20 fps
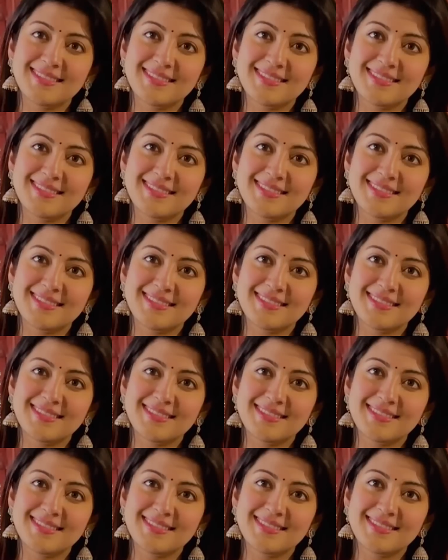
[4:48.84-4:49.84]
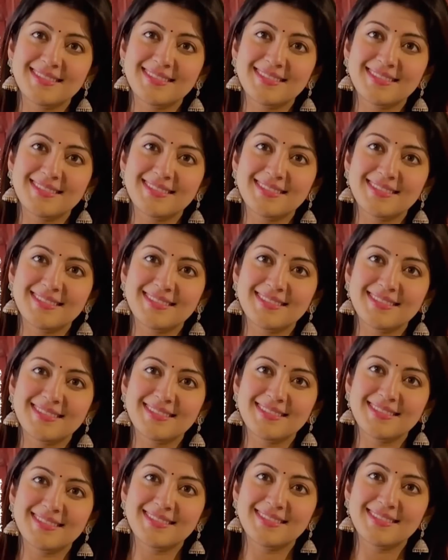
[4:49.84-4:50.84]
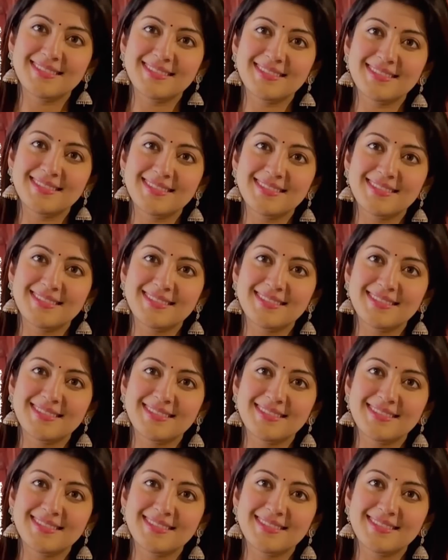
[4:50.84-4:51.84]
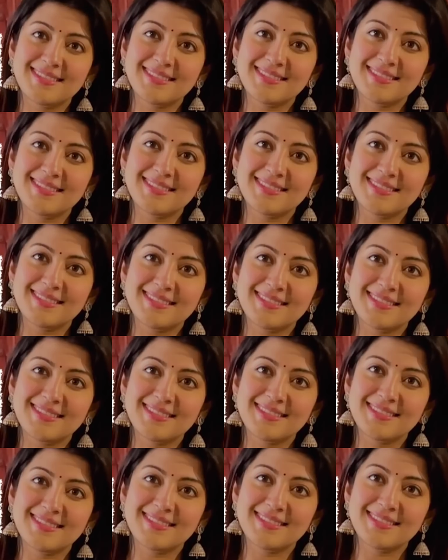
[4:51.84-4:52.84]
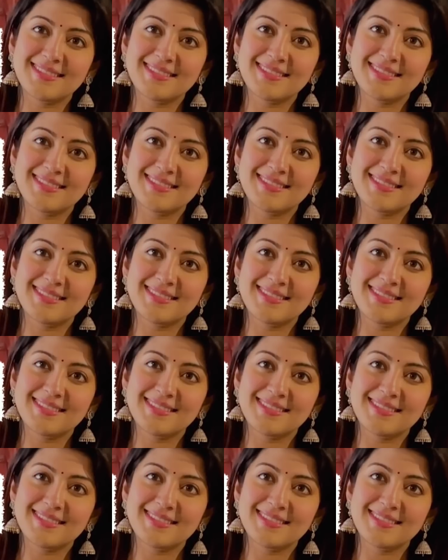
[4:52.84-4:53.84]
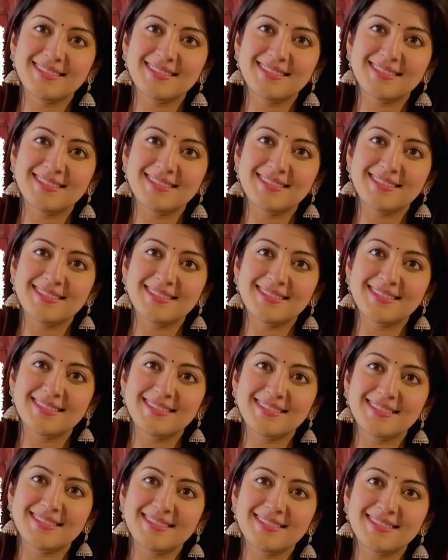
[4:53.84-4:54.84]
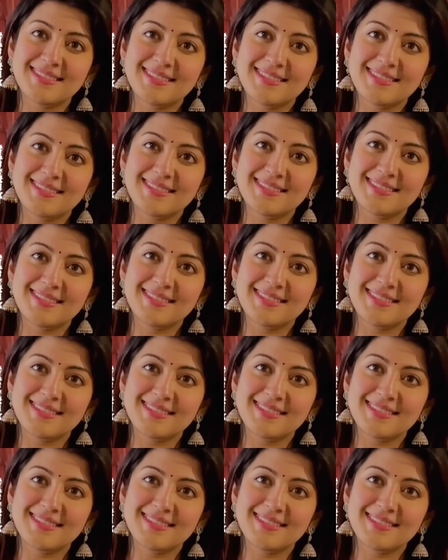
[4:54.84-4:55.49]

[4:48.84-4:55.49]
The person shown says nothing.